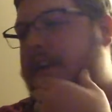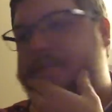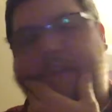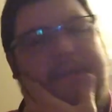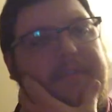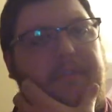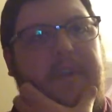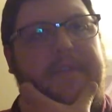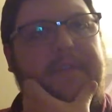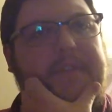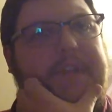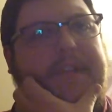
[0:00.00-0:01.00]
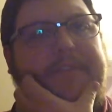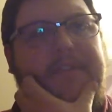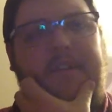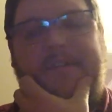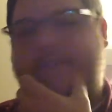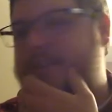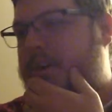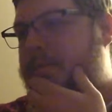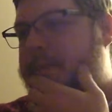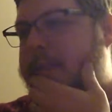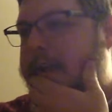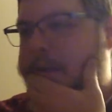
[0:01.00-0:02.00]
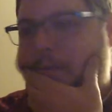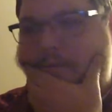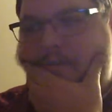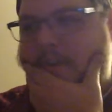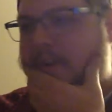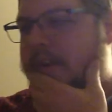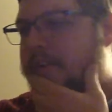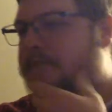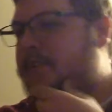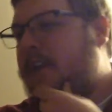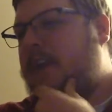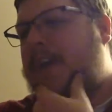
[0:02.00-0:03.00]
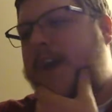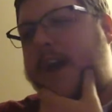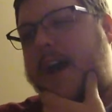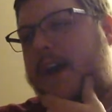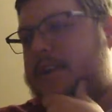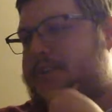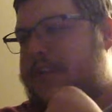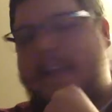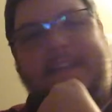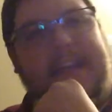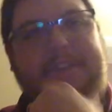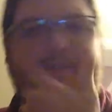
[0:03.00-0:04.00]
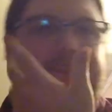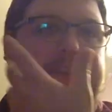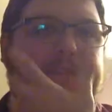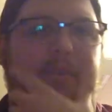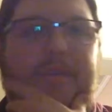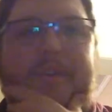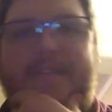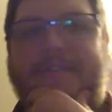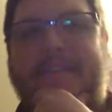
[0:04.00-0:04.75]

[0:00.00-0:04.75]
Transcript: favorite Grateful Dead songs. He told me that. He was serious. Shakedown Street, of course,